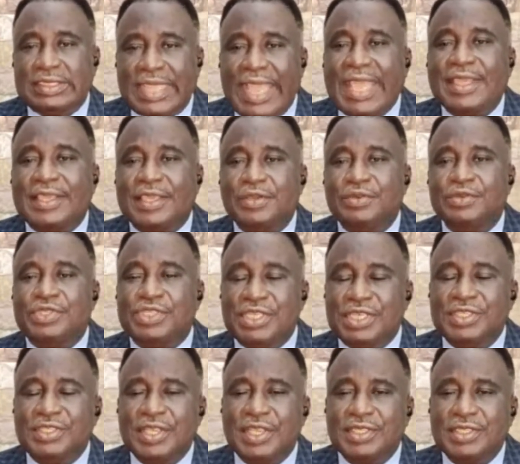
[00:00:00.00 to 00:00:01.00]
Thank you,
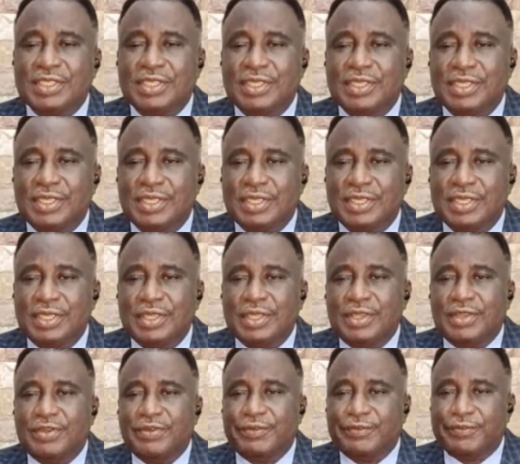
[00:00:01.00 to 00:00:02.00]
Jesus,
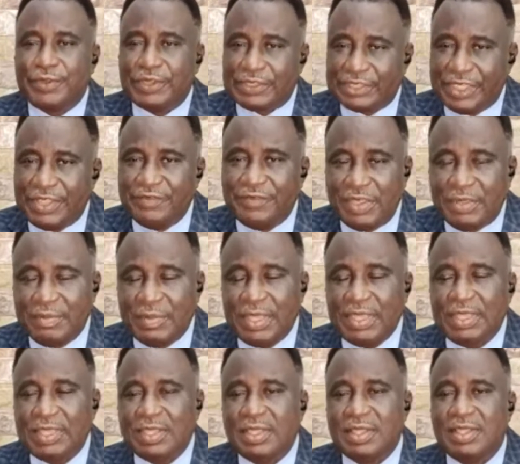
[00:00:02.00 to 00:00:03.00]
for saving me.